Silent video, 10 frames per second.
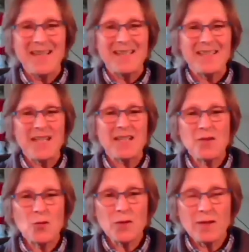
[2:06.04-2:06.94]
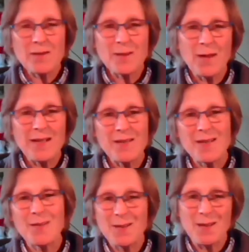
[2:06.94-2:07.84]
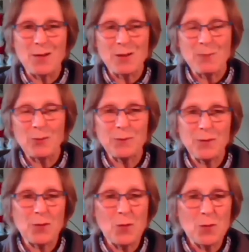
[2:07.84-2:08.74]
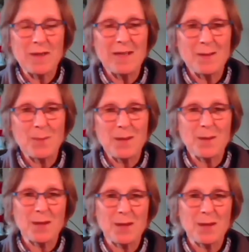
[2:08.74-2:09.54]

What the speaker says: Yes, all those feeds are suitable for horses with